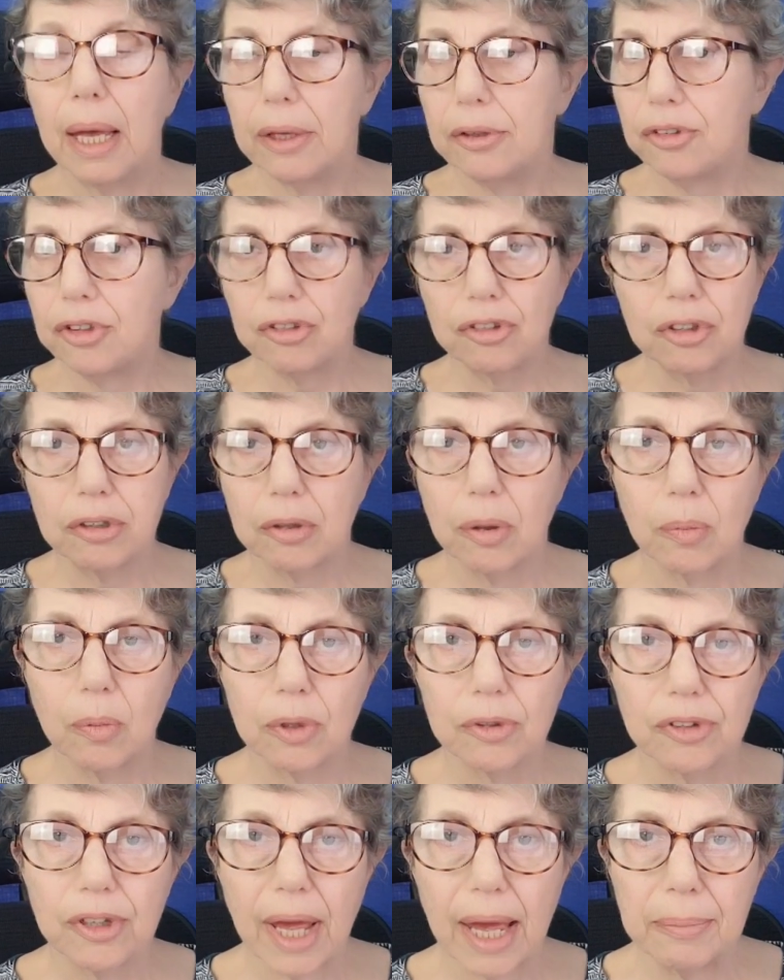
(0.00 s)
Just look at
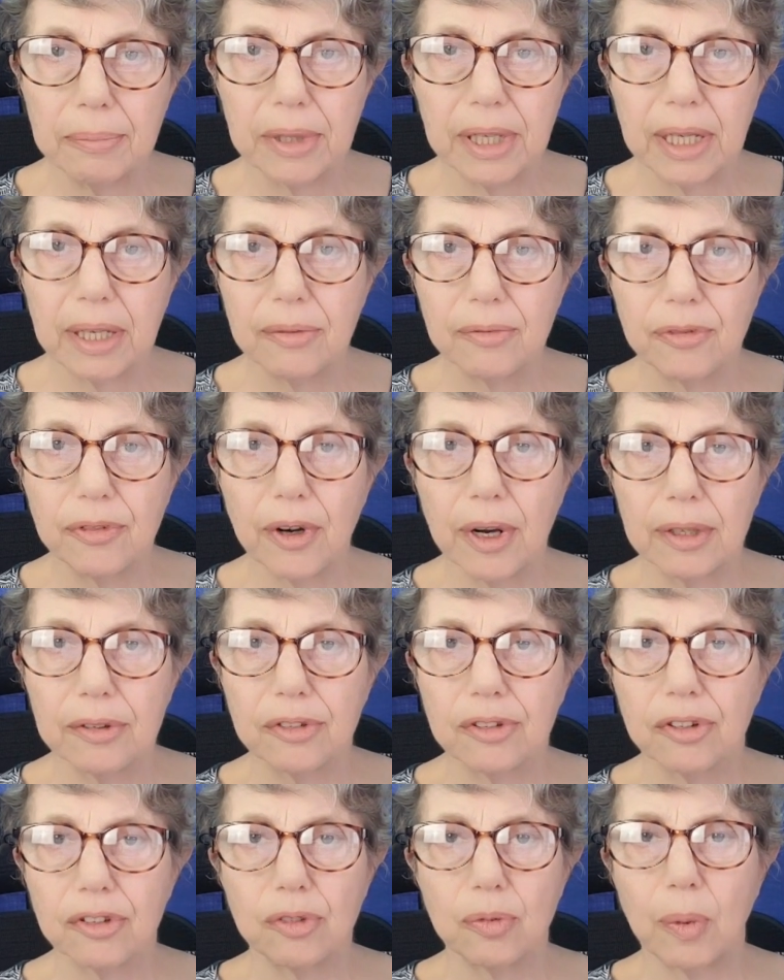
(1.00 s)
what's happening in
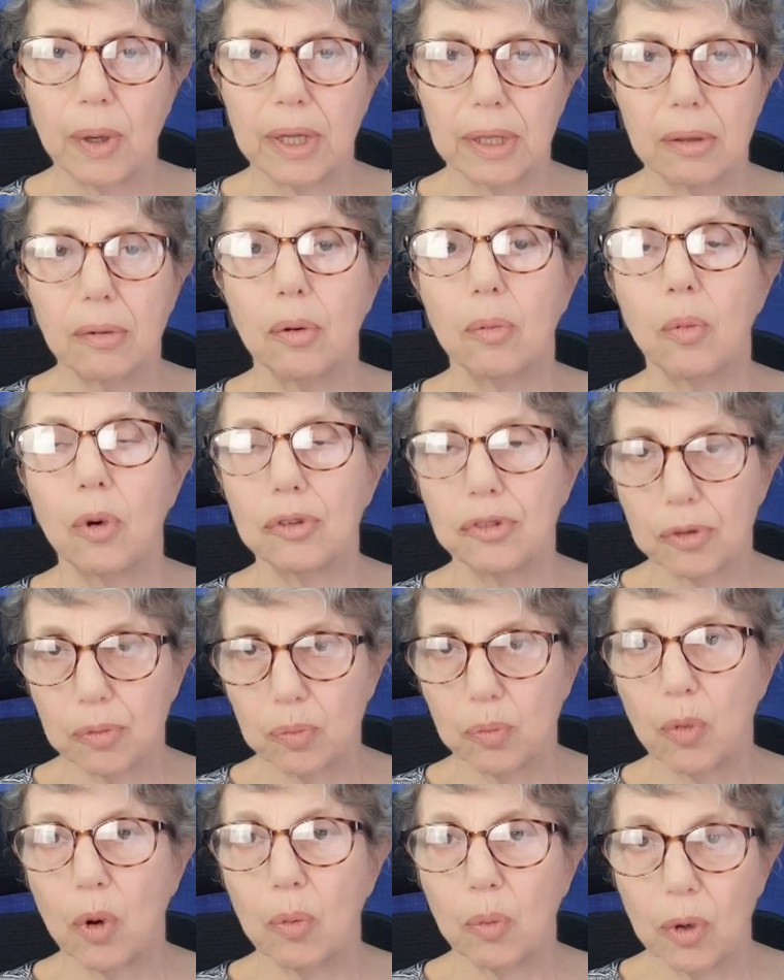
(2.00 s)
France as well, or what
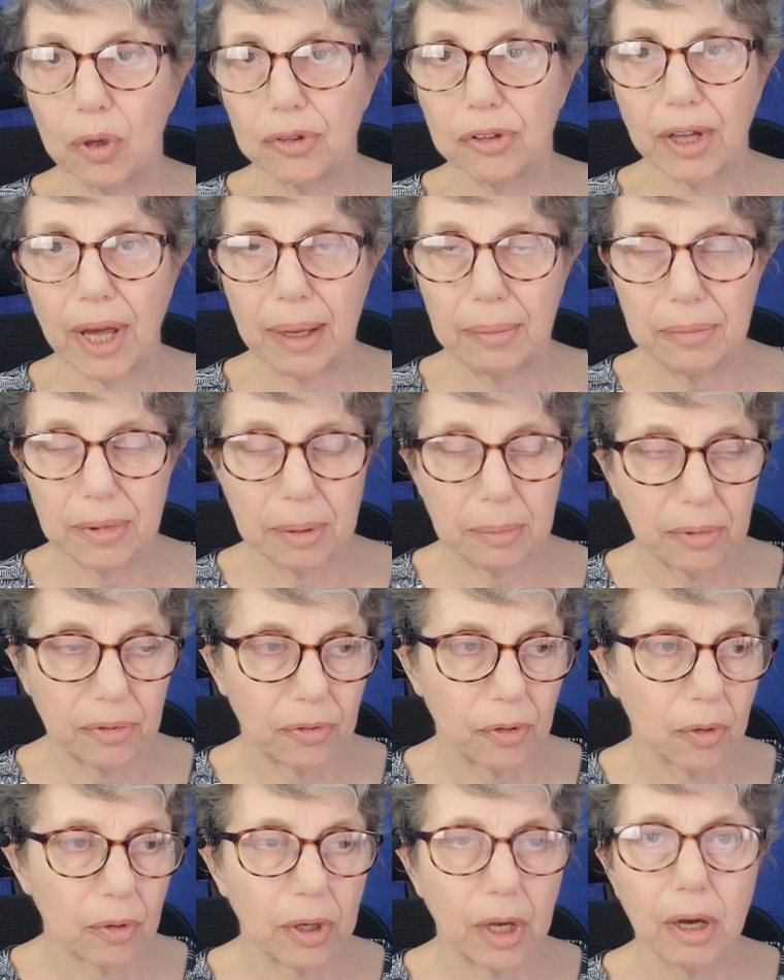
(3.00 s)
was happening
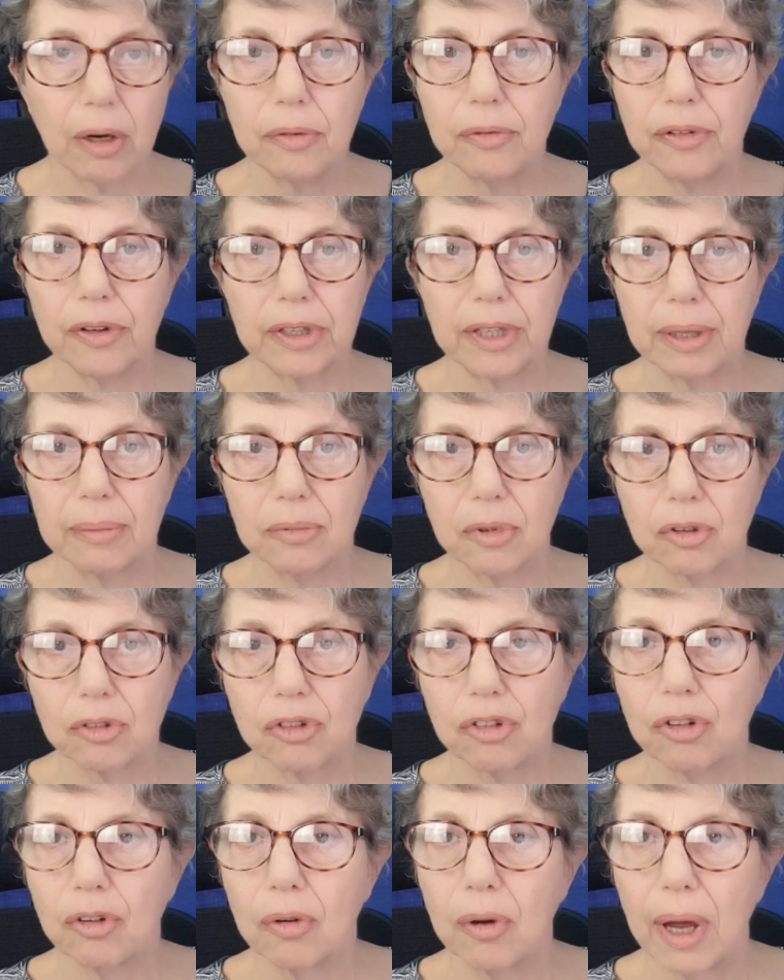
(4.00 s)
before COVID. I'm not
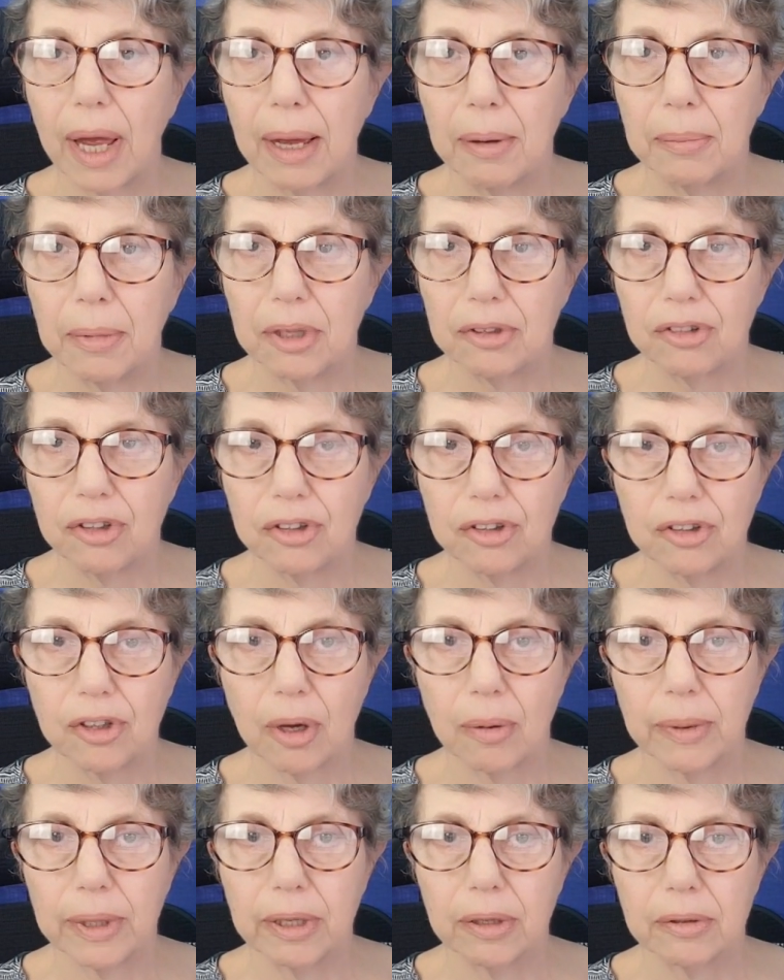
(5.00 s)
sure how much is
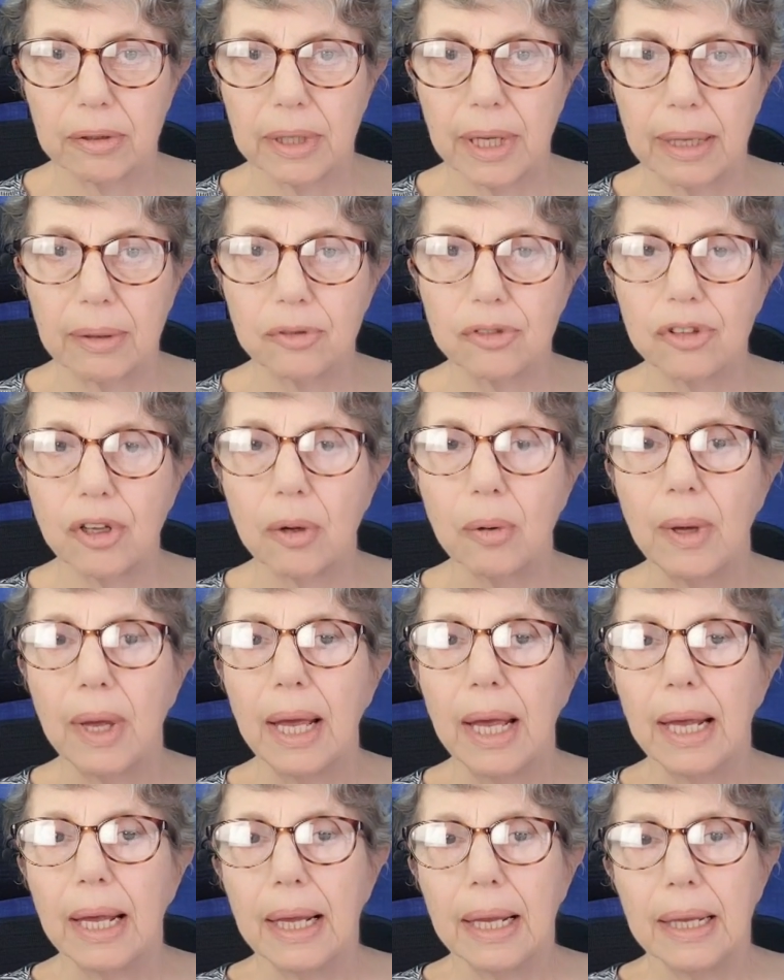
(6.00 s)
going on now. So
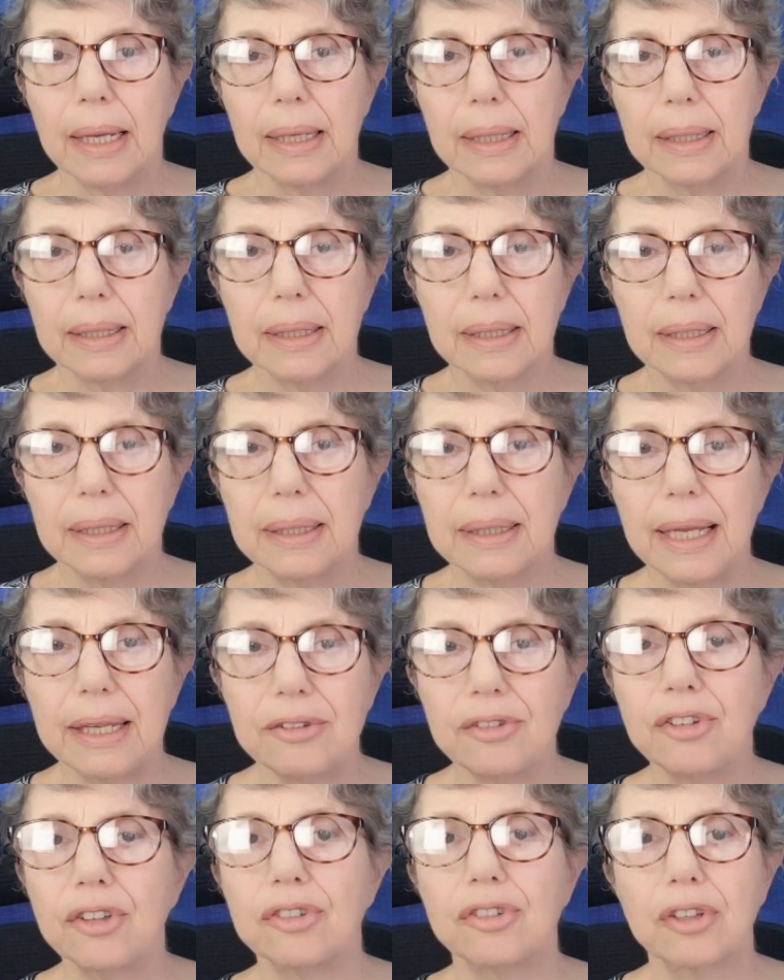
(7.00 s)

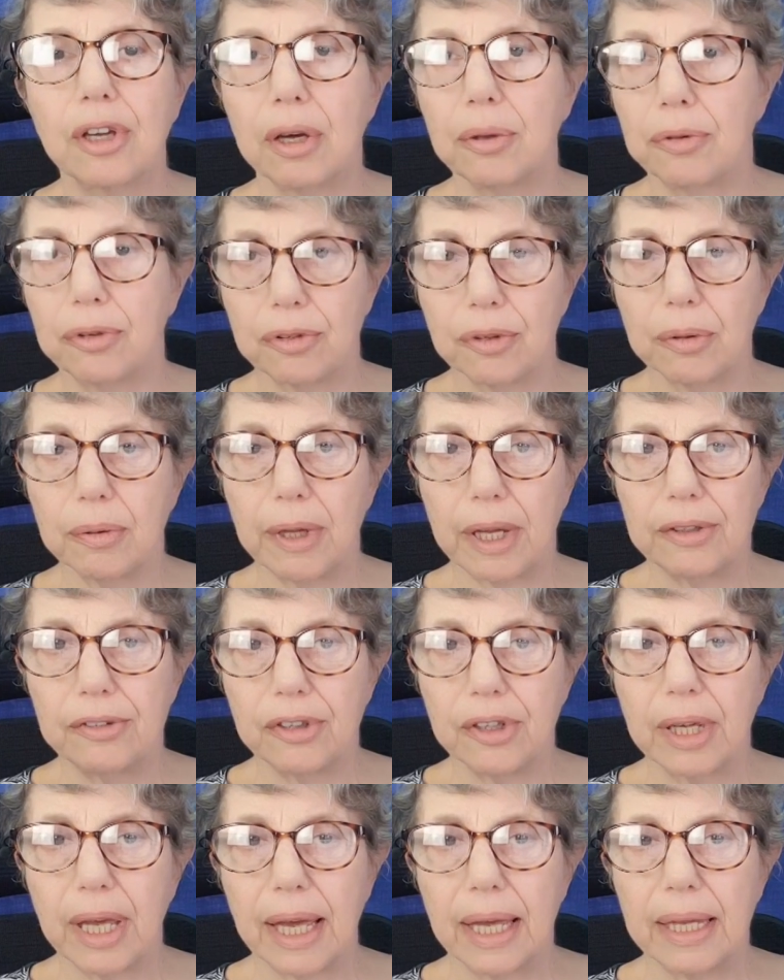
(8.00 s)
let's just go through that
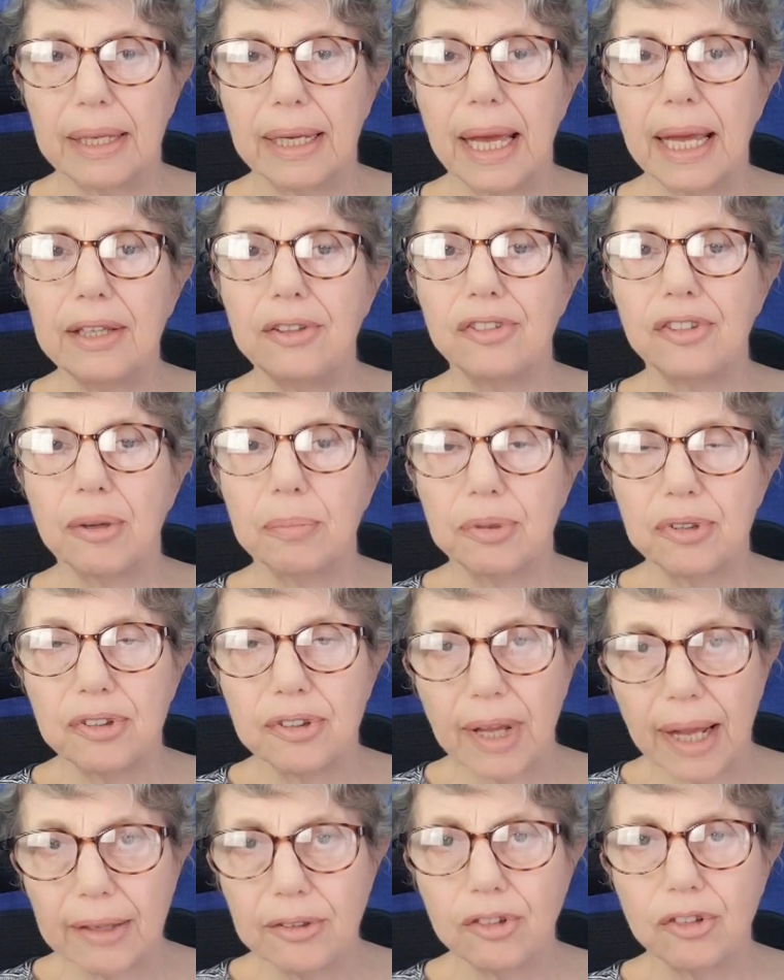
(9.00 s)
again. A
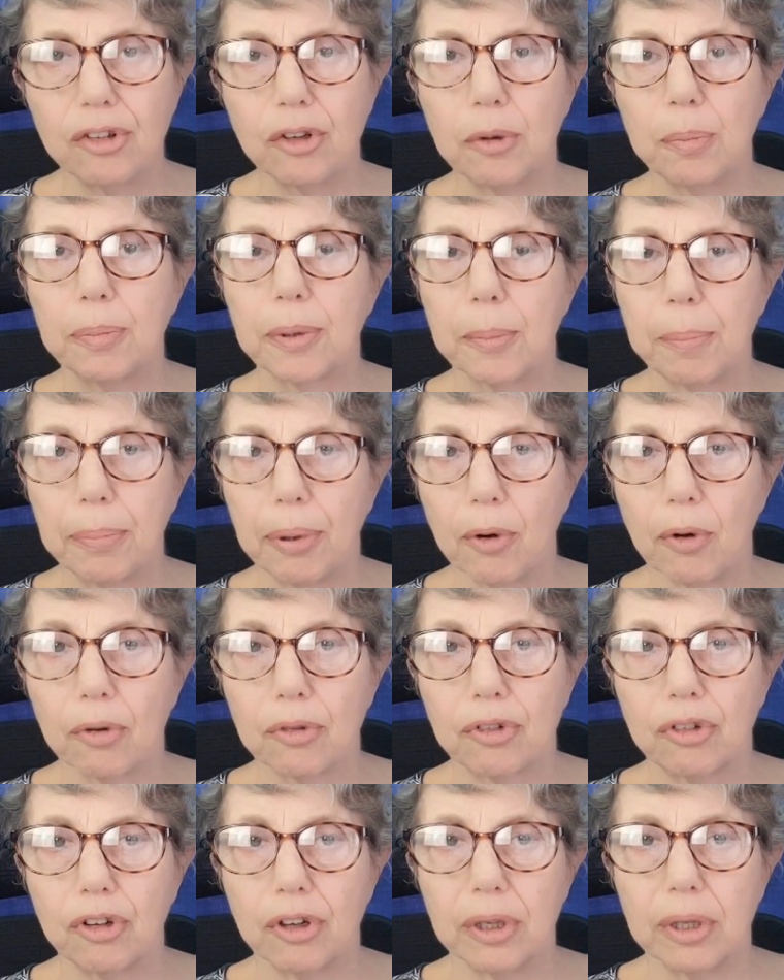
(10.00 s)
substantial
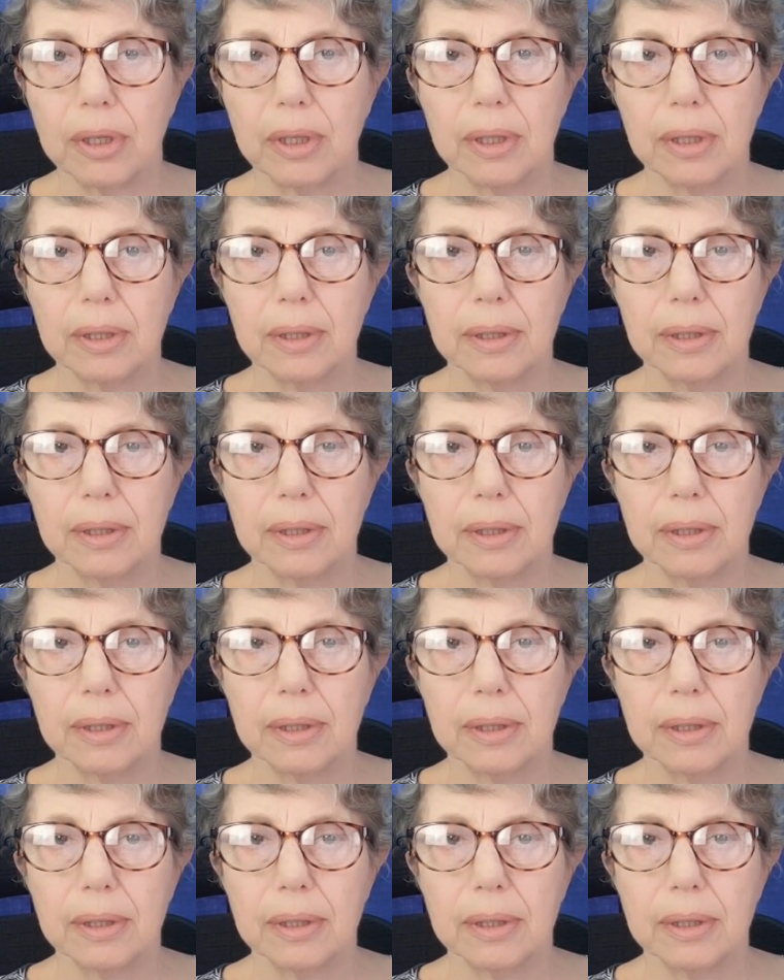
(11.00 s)
proportion